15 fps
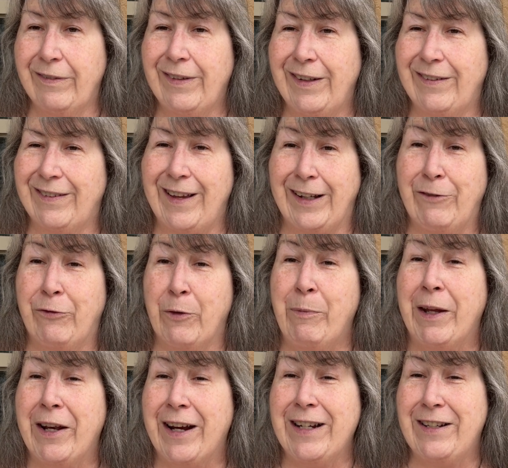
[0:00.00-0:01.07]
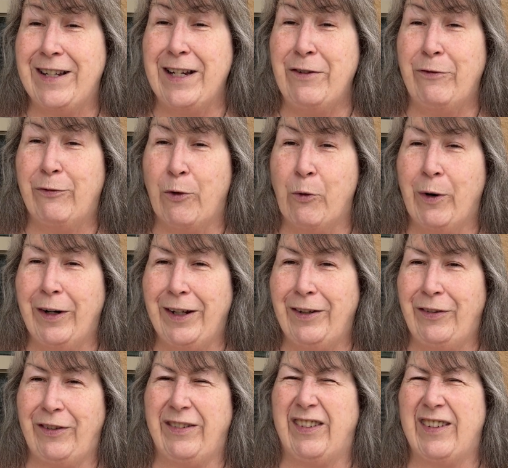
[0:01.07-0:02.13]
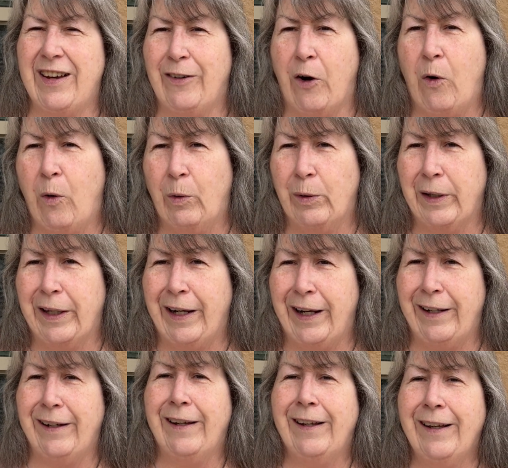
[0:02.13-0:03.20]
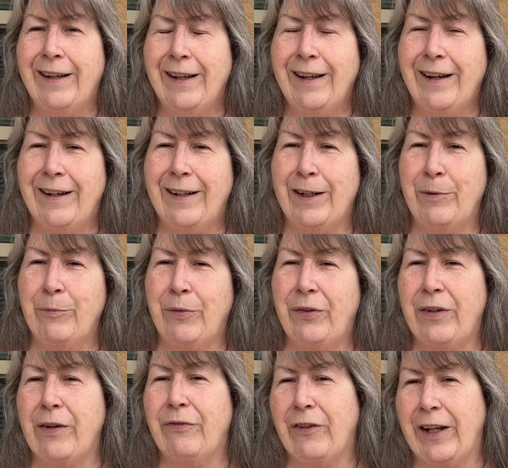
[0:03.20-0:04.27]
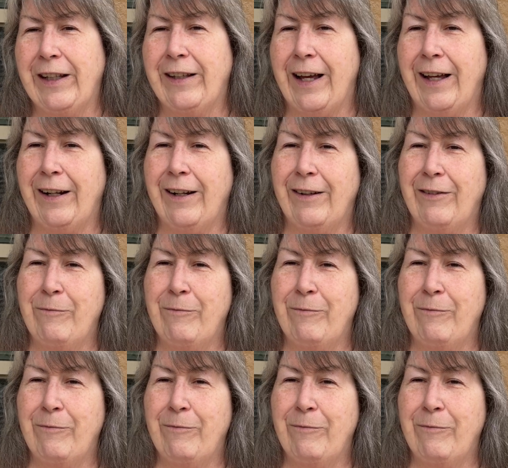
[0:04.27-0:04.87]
It's like from the 1940s. It's got a hole in it, stuff like that.